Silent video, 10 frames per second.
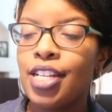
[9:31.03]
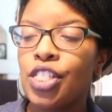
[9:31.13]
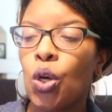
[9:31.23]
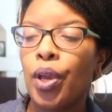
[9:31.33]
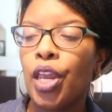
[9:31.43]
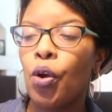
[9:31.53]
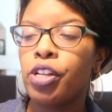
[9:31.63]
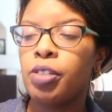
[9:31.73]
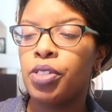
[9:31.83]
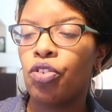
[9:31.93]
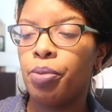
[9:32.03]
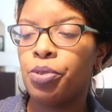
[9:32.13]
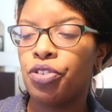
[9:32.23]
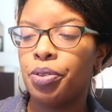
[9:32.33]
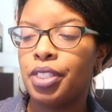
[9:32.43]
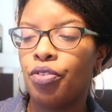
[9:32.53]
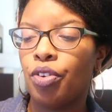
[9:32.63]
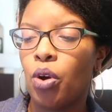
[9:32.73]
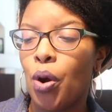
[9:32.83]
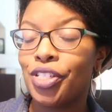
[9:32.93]
So here are some scriptures in
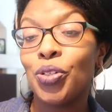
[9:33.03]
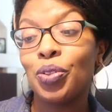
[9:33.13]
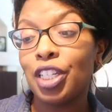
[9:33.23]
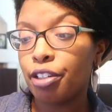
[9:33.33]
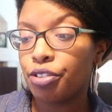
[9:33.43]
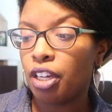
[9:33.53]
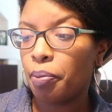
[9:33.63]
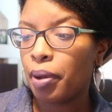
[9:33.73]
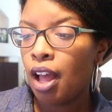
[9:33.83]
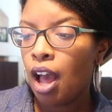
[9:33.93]
regards to leadership.